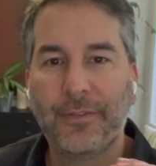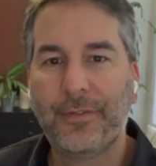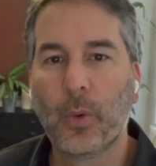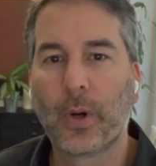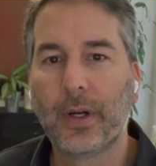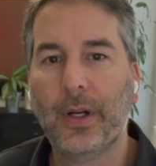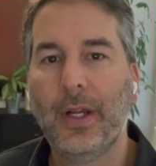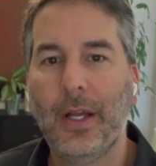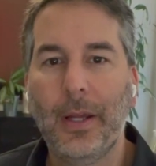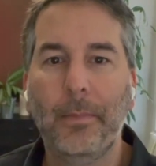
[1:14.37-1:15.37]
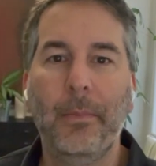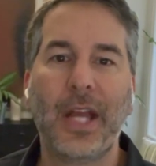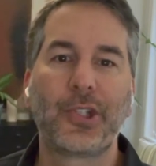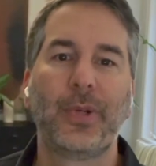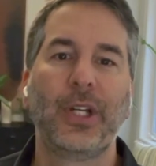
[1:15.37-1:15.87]
Four,
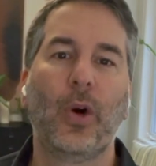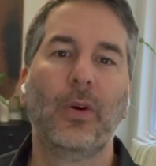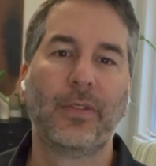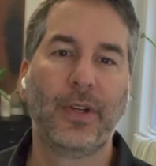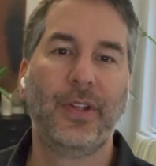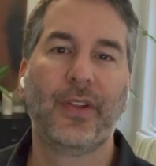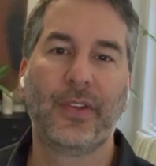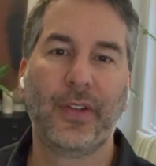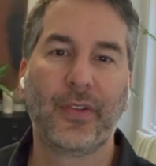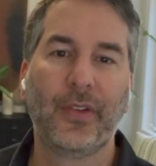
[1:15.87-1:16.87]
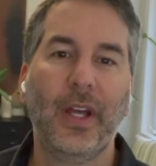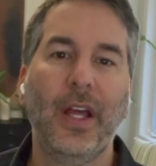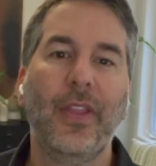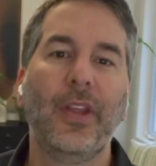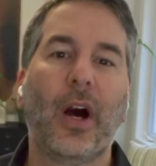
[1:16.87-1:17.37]
measuring over a distance.
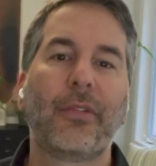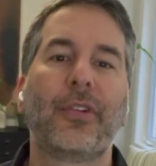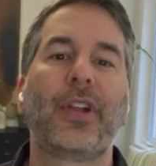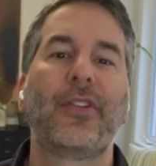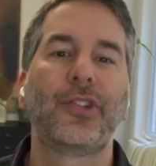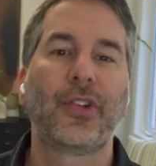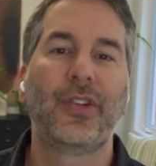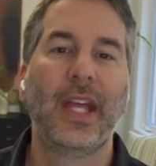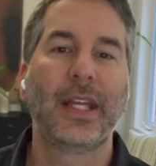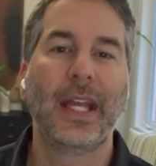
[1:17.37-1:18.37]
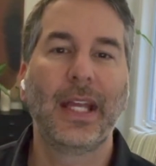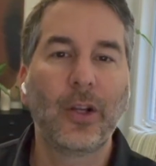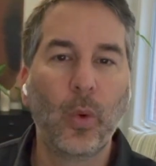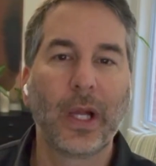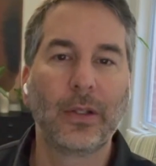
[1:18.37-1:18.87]
The officer doesn't just take a
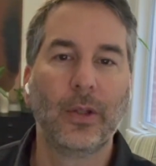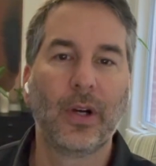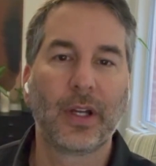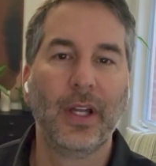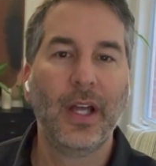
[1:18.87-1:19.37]
quick look.